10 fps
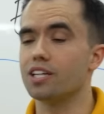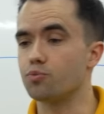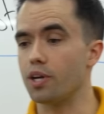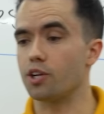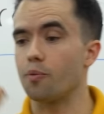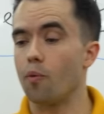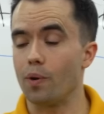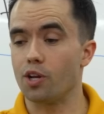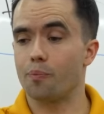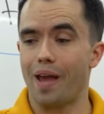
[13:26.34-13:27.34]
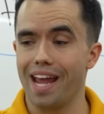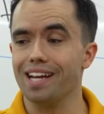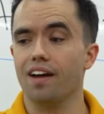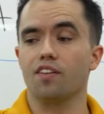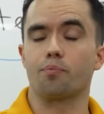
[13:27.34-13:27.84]
Because what you're when you're
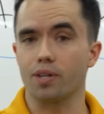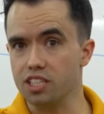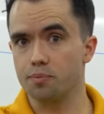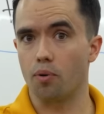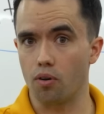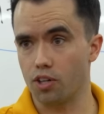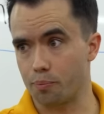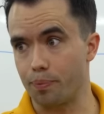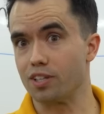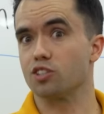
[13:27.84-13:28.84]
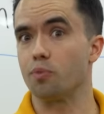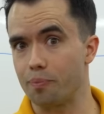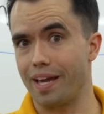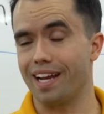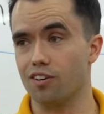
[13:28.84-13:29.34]
paying down the principal, your
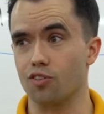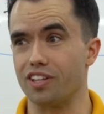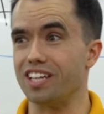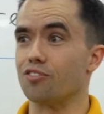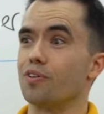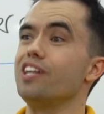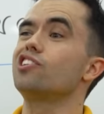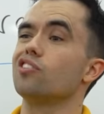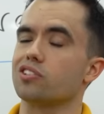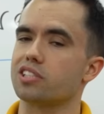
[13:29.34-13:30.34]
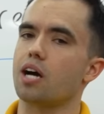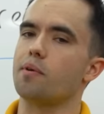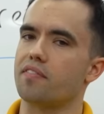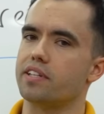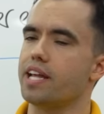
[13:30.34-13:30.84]
principal paydown or the original sum of the